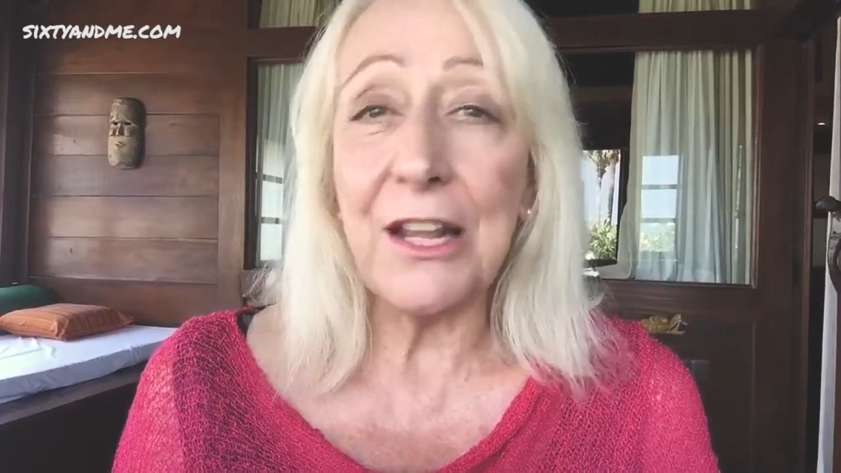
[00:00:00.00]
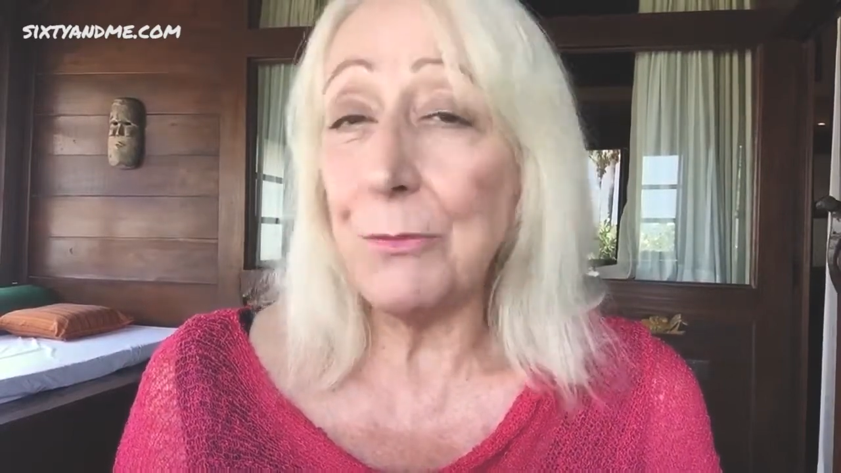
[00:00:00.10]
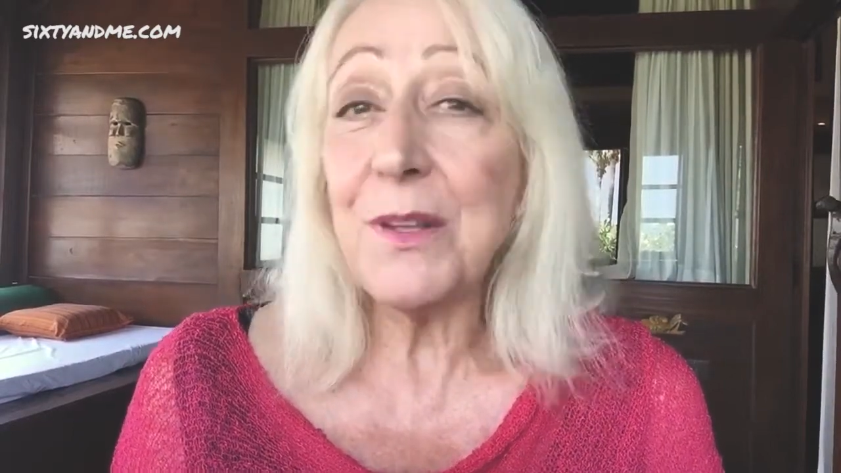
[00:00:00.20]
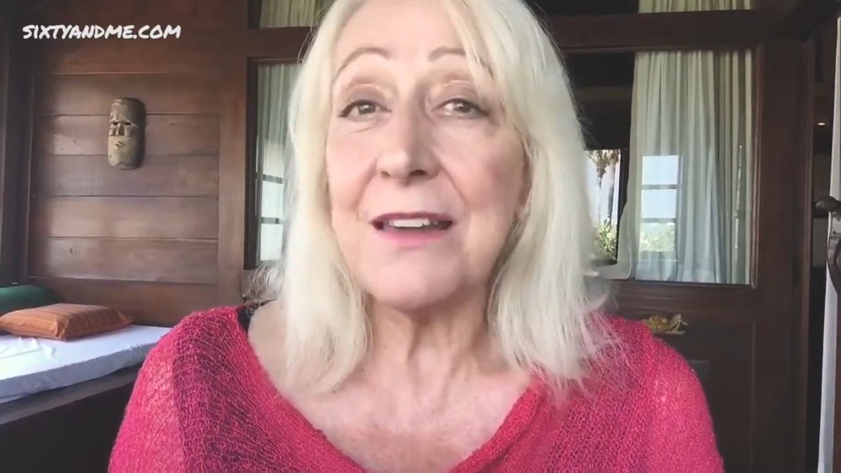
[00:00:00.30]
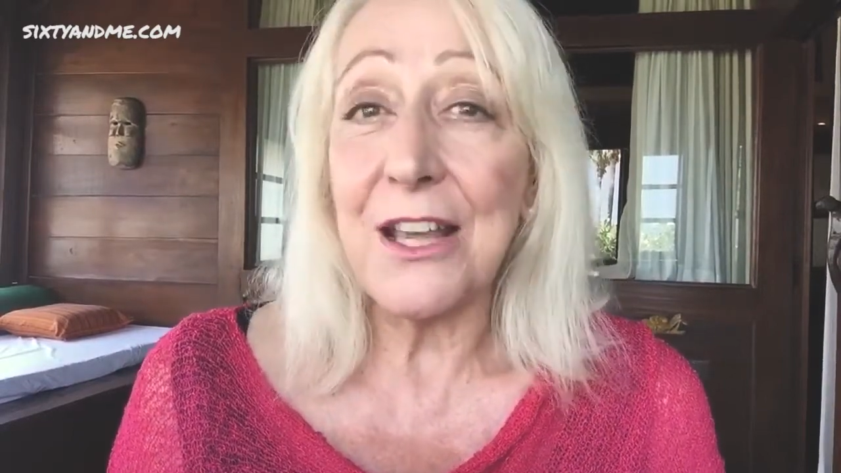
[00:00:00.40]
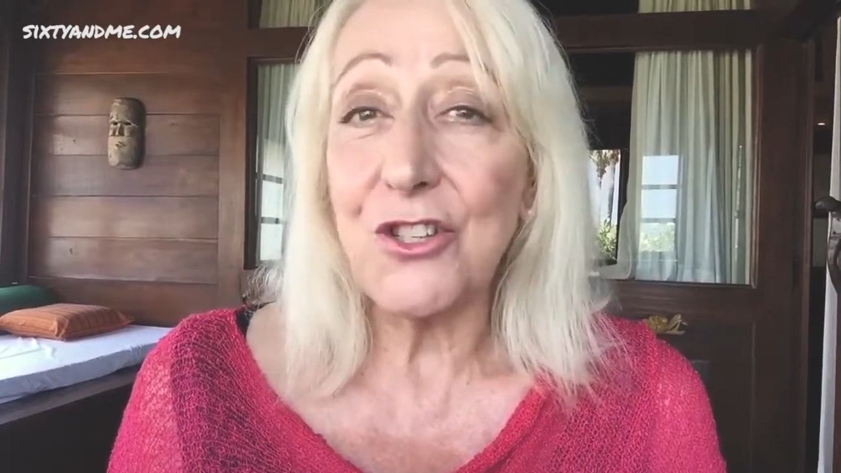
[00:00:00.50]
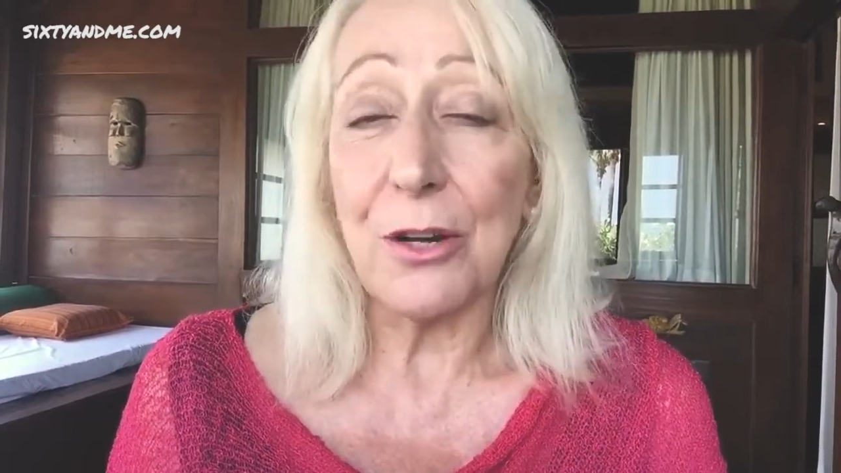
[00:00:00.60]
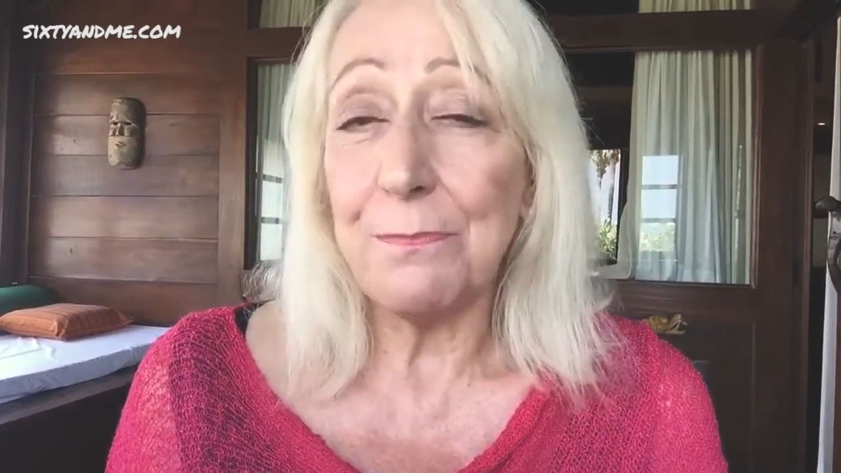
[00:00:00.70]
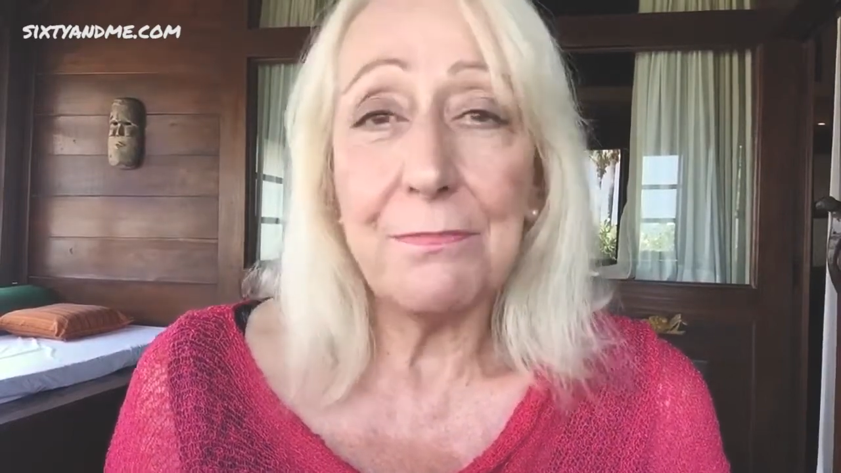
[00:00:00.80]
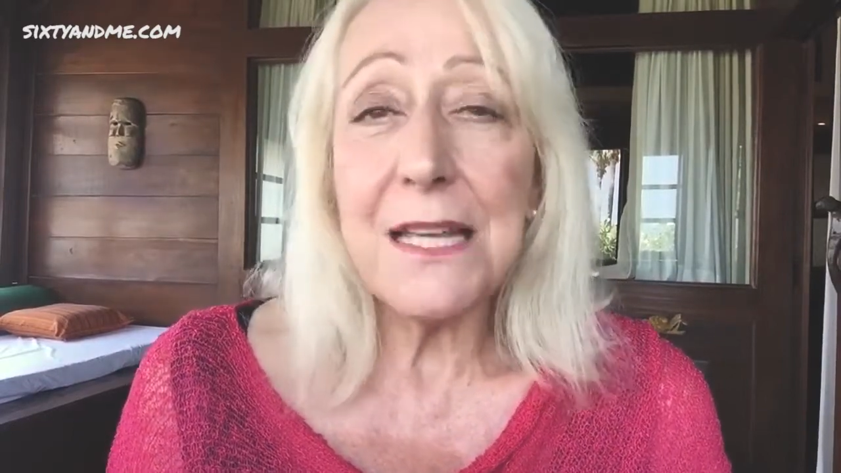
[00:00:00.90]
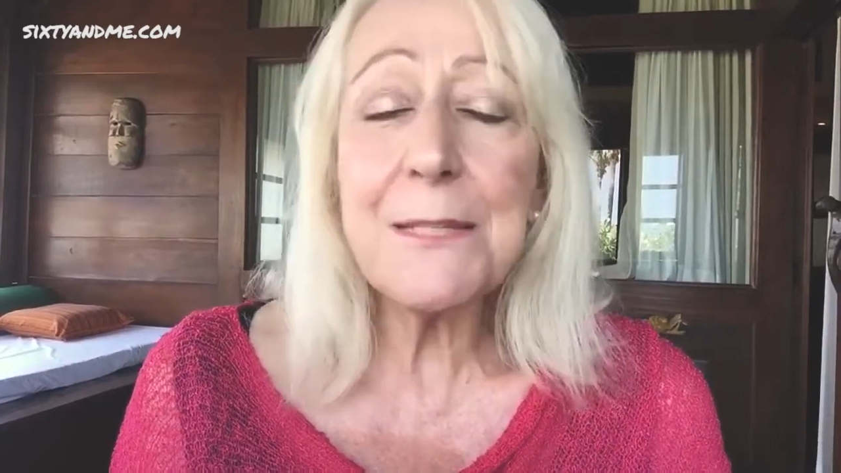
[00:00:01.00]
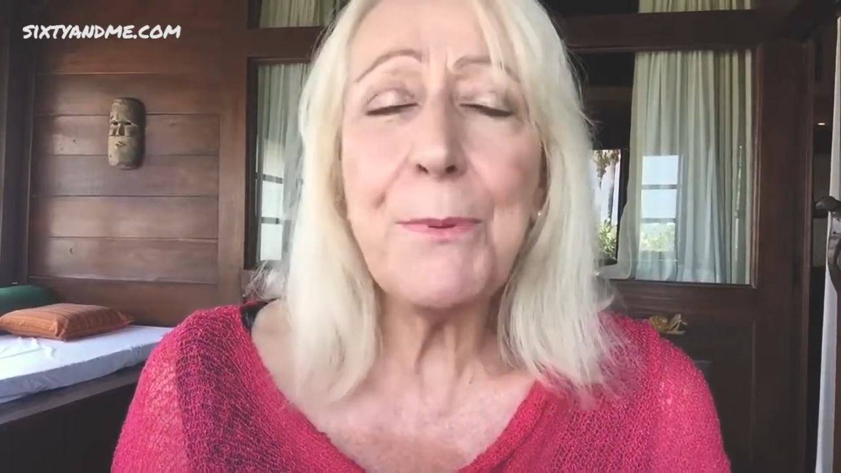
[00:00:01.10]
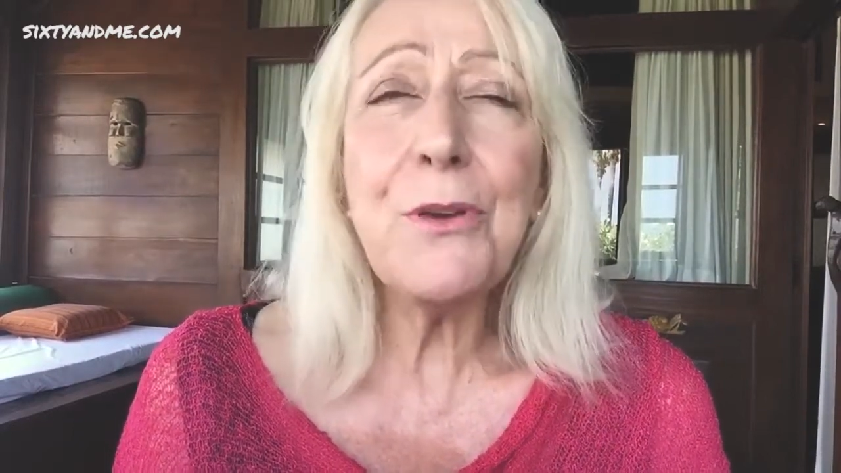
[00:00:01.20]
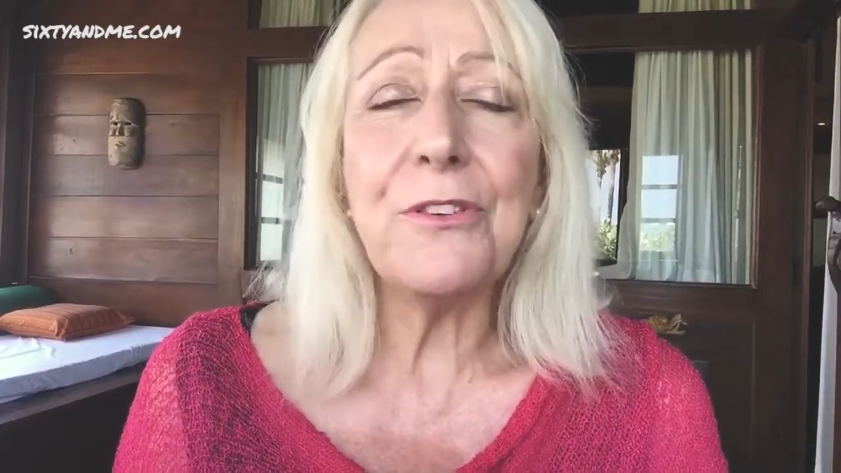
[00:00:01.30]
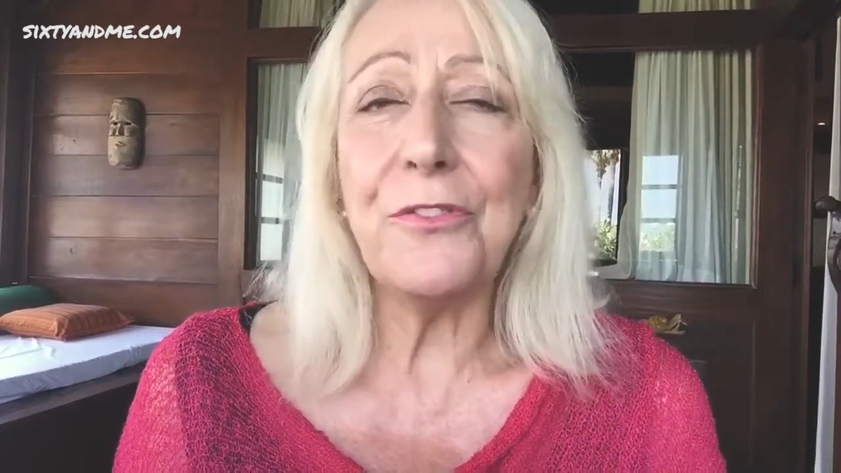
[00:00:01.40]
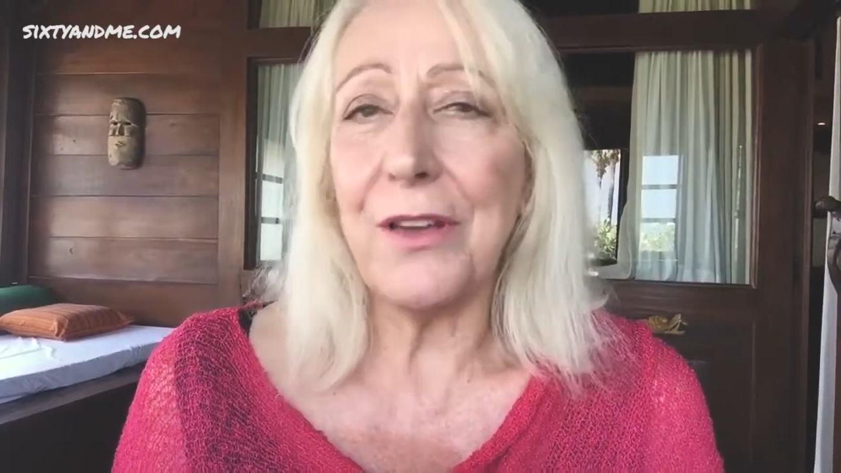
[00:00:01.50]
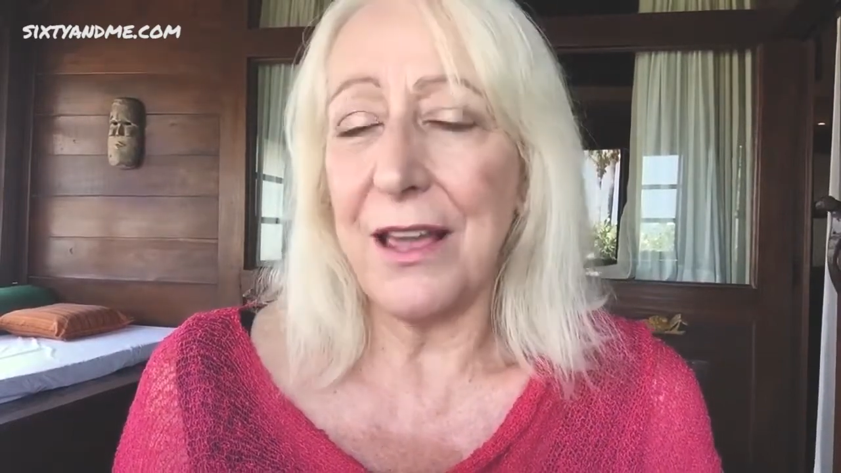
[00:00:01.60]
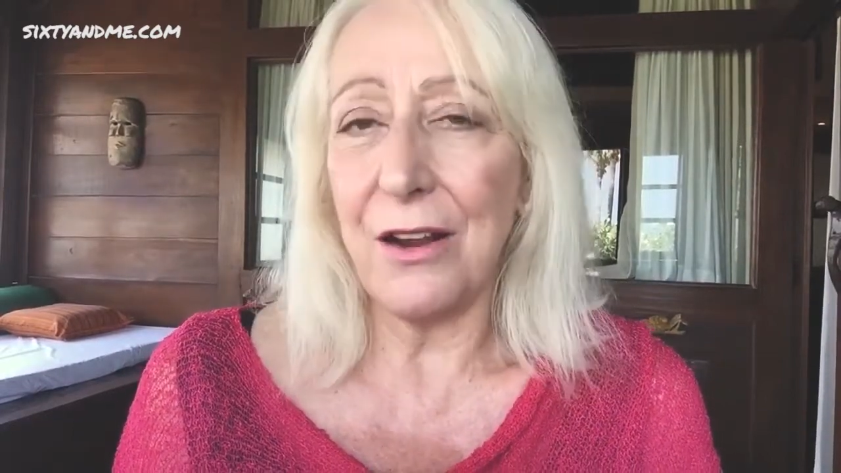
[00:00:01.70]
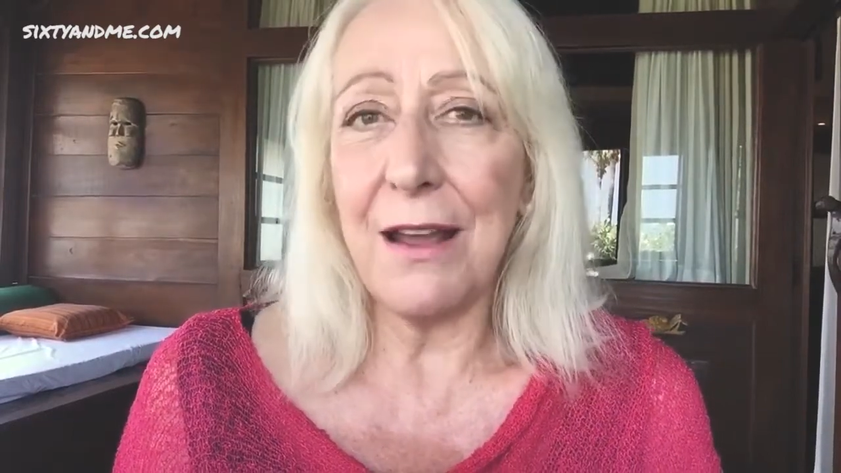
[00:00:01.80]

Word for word: with nature it's beautiful here